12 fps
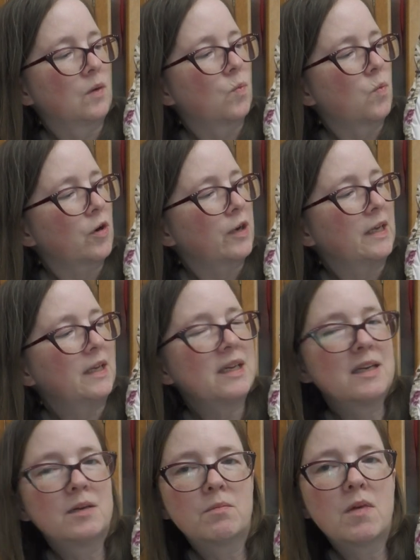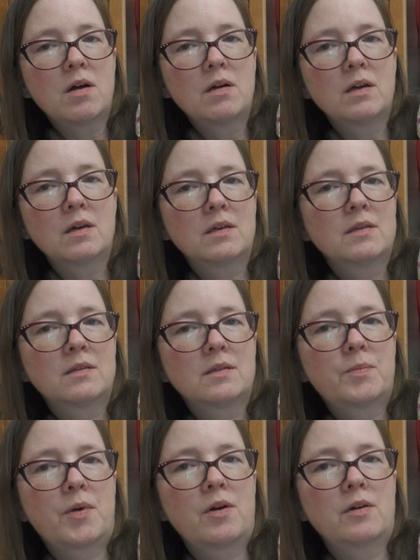working in among
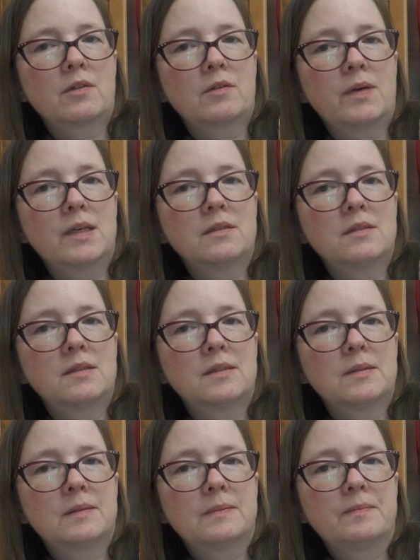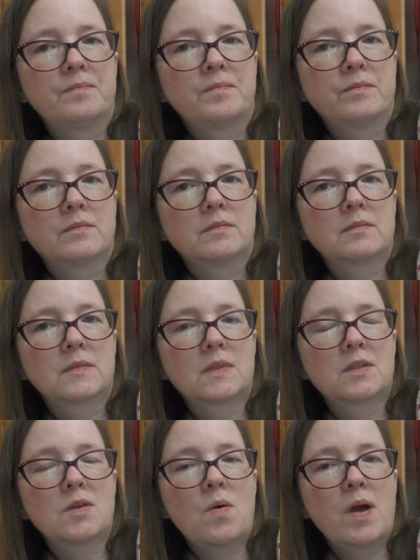the park threads.
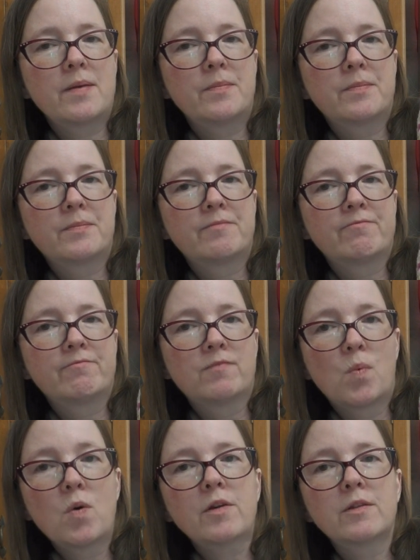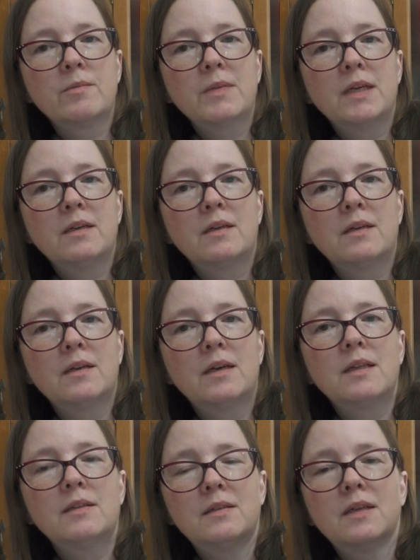So I work them in
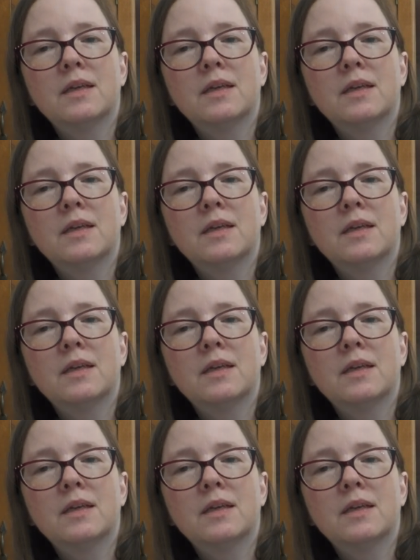and